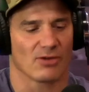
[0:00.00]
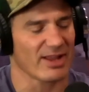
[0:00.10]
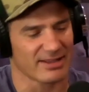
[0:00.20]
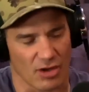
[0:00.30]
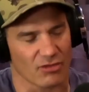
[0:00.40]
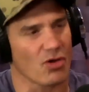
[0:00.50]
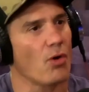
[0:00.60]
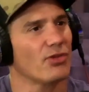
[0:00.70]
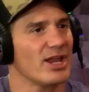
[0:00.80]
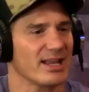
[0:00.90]
Don't, like, this
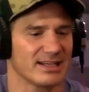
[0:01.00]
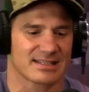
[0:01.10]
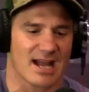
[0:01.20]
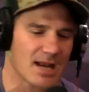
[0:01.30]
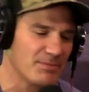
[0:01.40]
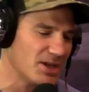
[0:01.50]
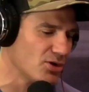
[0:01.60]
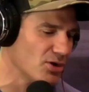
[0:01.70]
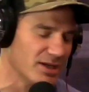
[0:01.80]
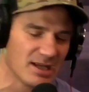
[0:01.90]
whole thing, and it's got to be
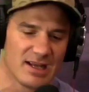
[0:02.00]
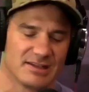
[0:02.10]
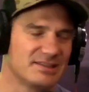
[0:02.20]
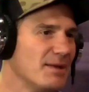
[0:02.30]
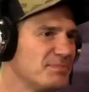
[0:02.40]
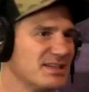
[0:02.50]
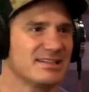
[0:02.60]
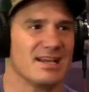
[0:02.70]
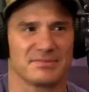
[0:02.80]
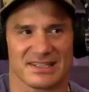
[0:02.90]
good. Yeah. Tip to
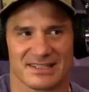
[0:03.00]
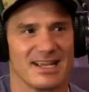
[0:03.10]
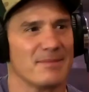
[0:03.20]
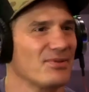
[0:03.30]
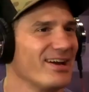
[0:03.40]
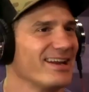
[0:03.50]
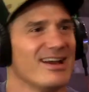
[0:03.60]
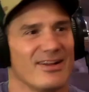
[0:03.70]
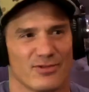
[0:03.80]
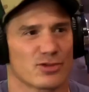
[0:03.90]
tip to tip. Like,
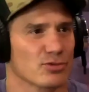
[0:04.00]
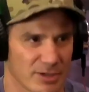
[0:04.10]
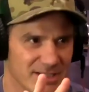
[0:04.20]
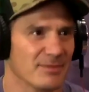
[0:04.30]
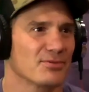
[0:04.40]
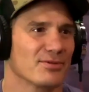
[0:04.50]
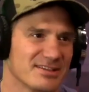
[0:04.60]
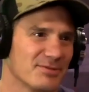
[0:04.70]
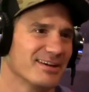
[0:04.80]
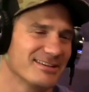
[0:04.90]
3 tips,
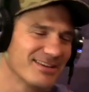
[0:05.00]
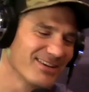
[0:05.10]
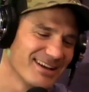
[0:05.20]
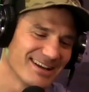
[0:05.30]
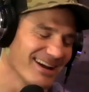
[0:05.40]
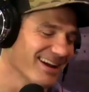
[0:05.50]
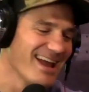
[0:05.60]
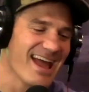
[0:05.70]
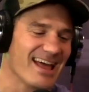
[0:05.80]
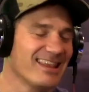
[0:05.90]
right? See what I did there? Yeah.
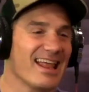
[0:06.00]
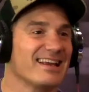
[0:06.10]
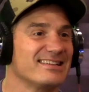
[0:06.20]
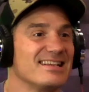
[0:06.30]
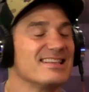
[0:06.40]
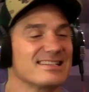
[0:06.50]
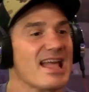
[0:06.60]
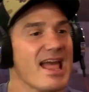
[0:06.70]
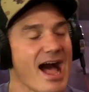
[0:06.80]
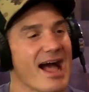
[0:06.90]
And like, to this
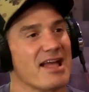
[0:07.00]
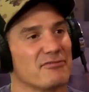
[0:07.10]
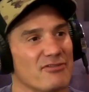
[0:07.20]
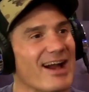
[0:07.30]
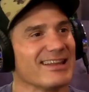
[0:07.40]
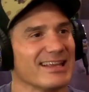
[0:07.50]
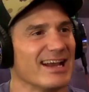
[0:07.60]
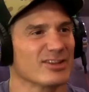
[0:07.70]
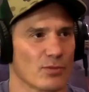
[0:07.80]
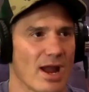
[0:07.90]
day, I have
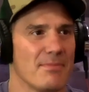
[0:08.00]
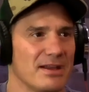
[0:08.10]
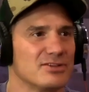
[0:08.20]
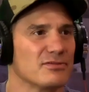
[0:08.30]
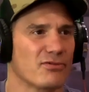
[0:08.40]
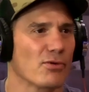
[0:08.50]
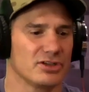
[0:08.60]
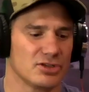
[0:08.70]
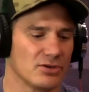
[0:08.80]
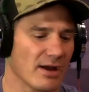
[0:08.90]
finally, at the ripe age of
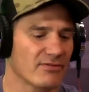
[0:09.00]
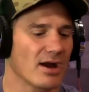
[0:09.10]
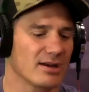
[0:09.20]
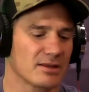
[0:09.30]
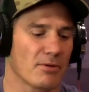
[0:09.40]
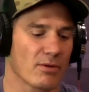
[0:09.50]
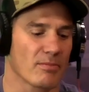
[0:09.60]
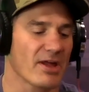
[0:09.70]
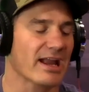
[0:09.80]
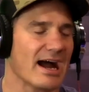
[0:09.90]
42, I've gotten to the point where
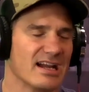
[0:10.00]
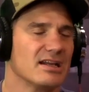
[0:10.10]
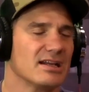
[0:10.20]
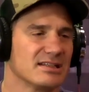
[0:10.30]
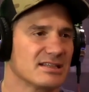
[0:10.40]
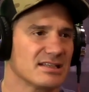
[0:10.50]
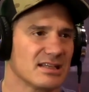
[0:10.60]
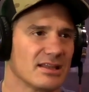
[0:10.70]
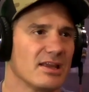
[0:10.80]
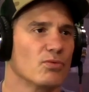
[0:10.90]
I'm like, I can
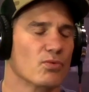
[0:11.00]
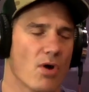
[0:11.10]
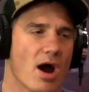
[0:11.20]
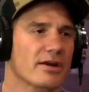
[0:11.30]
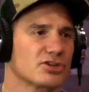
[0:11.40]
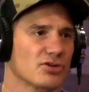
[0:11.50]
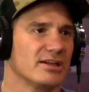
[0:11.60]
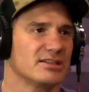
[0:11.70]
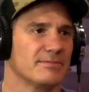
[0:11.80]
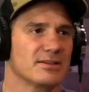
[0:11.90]
consistently rock a
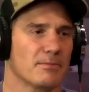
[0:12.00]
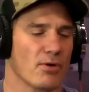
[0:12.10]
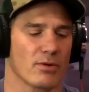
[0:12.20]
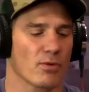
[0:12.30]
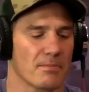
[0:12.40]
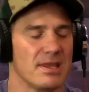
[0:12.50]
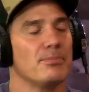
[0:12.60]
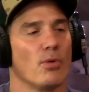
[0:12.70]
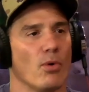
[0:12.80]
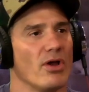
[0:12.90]
tri-tip to the point where
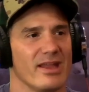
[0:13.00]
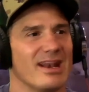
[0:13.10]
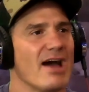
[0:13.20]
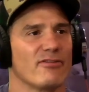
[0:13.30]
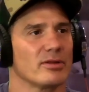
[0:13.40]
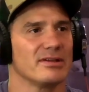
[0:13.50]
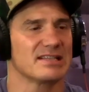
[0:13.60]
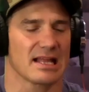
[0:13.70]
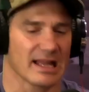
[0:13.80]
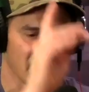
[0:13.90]
people will inevitably
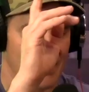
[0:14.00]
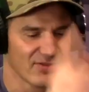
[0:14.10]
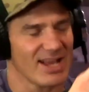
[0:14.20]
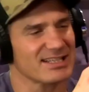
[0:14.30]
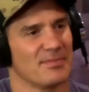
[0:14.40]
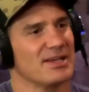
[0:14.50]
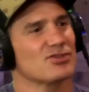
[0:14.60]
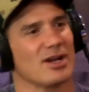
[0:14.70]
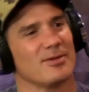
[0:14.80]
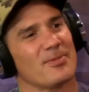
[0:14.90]
say like, that's the
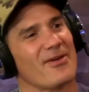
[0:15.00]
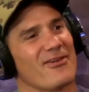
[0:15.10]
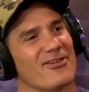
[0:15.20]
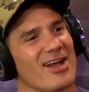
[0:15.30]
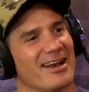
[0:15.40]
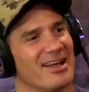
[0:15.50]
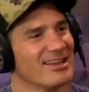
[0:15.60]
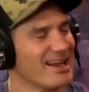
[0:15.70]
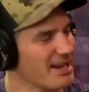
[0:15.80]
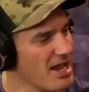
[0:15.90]
best tri-tip I've ever had.
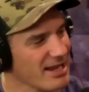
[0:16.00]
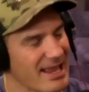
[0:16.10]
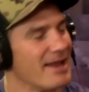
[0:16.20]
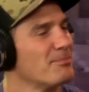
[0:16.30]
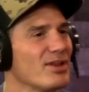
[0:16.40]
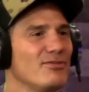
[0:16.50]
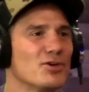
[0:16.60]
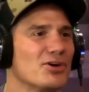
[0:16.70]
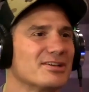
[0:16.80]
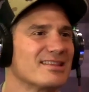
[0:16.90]
Like, awesome. Can't believe
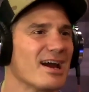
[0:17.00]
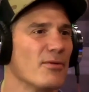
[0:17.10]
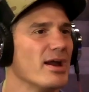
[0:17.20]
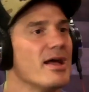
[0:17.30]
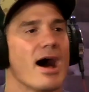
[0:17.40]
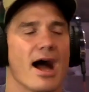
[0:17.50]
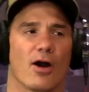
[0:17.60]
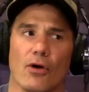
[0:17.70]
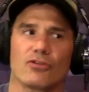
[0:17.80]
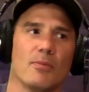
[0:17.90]
you cooked it that way. Yeah. I
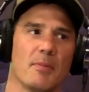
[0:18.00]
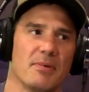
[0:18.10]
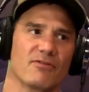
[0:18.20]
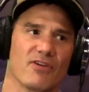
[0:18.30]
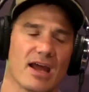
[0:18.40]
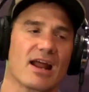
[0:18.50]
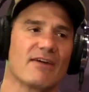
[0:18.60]
also am a big fan.